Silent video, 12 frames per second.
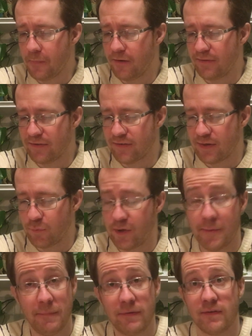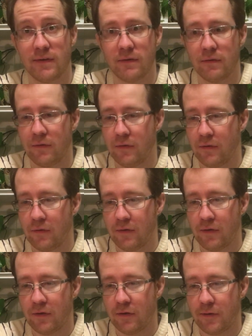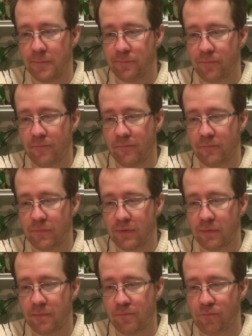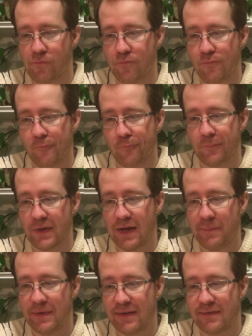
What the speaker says: And that's kind of what I'm missing. I mean,